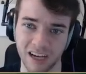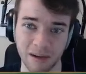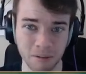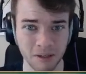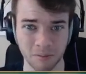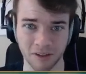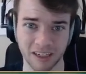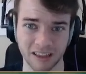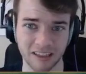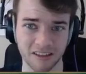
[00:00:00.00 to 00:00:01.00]
I might be able to
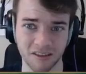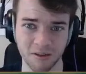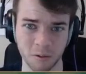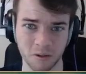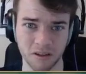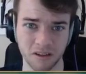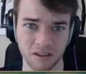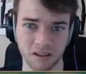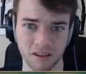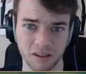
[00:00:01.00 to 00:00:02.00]
get that soon.
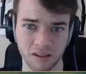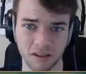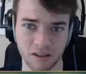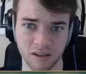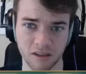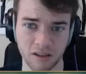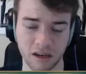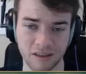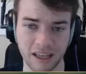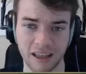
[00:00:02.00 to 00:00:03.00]

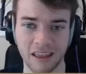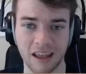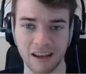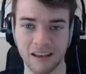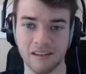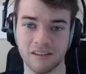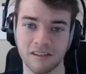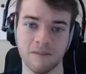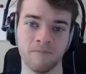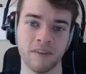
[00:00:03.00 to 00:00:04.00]
If that, if that is...
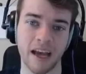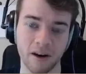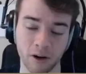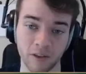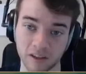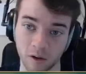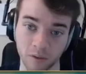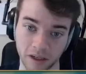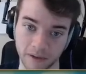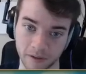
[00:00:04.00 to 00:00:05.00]
I don't know if that's
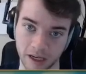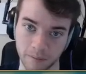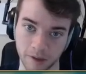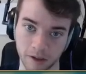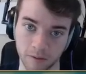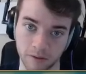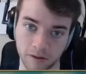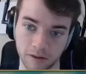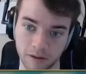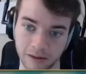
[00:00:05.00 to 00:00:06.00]
only after game, though.
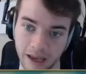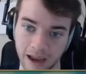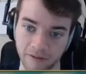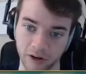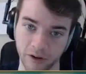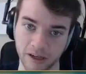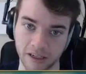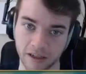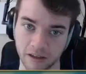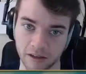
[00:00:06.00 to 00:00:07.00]
I have no
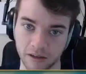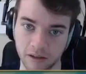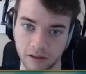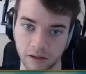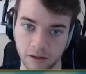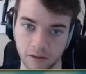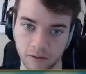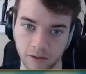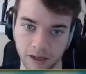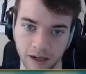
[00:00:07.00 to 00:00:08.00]
idea.
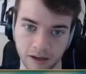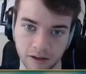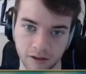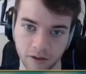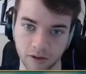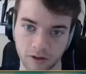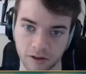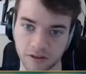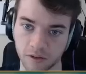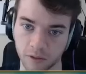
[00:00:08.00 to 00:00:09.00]
Can I... You're just a
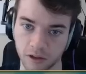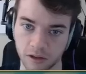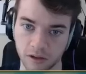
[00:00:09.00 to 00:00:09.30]
sewer.